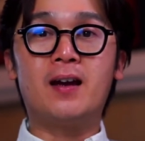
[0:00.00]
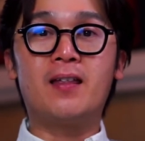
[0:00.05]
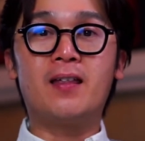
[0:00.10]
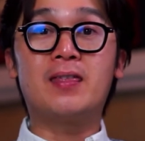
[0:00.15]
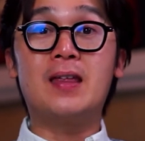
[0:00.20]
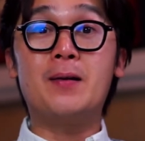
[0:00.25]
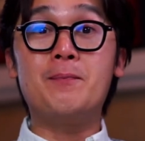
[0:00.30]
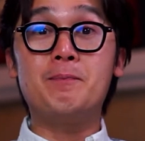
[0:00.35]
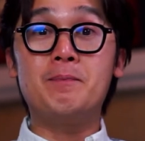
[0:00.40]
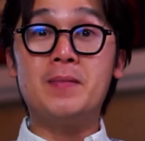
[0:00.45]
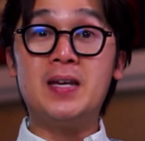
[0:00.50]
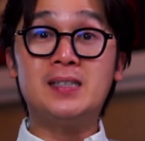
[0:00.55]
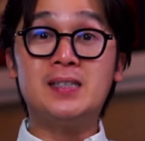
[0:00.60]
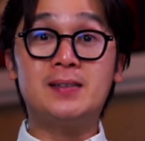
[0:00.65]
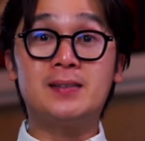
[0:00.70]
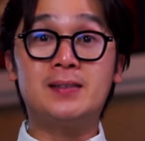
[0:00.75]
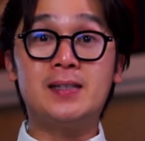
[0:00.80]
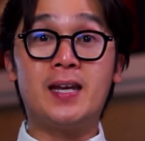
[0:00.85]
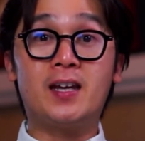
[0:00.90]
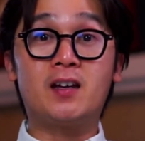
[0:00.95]
the
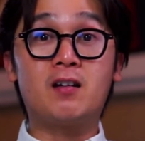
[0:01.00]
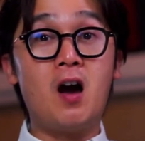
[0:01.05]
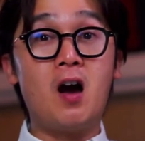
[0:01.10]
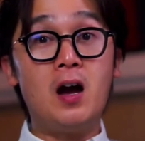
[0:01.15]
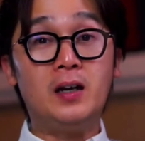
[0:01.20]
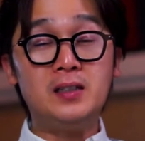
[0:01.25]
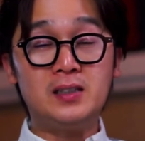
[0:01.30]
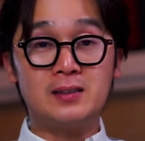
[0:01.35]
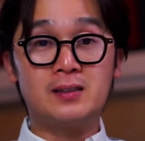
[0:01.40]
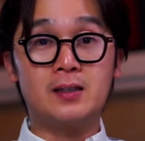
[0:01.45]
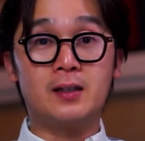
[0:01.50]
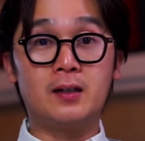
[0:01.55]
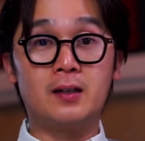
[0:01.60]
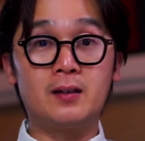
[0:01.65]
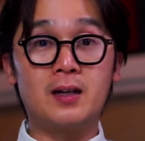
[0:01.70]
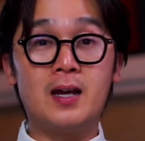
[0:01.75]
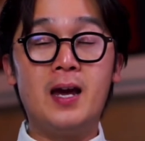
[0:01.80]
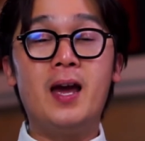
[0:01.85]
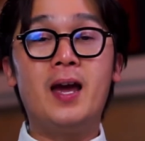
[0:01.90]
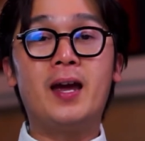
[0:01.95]
missing
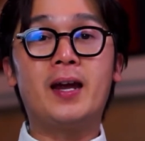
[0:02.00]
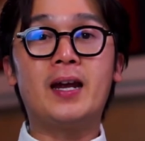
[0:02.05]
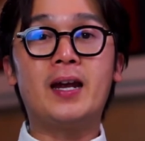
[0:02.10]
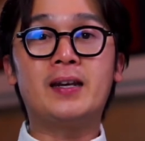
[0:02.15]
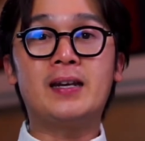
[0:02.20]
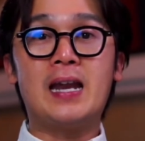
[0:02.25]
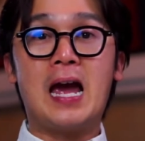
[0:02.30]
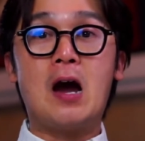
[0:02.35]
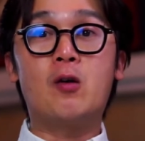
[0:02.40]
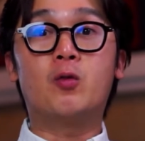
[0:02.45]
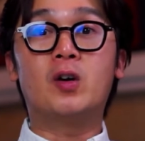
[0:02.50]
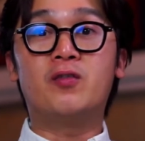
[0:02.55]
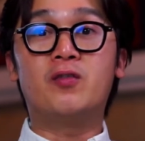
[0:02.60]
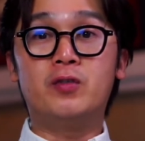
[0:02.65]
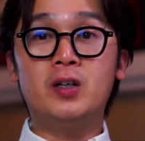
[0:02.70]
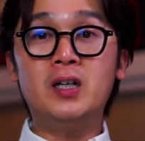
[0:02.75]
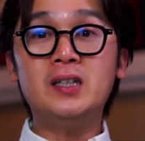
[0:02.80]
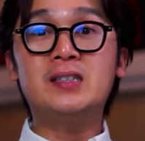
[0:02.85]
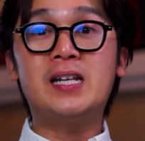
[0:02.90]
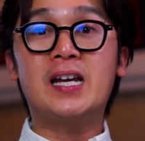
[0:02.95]
constant in our
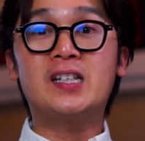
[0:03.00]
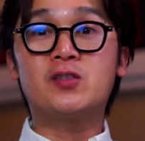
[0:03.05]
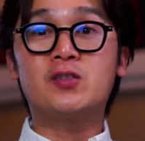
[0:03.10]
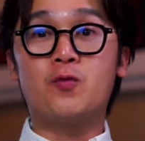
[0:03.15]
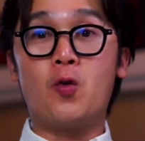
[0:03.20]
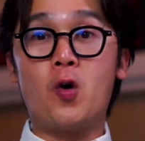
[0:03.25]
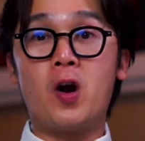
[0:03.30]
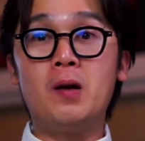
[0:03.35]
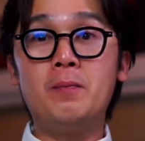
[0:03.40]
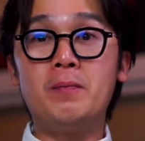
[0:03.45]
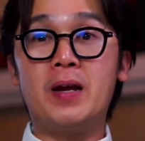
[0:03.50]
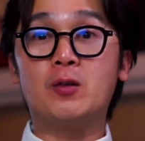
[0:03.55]
vertex form.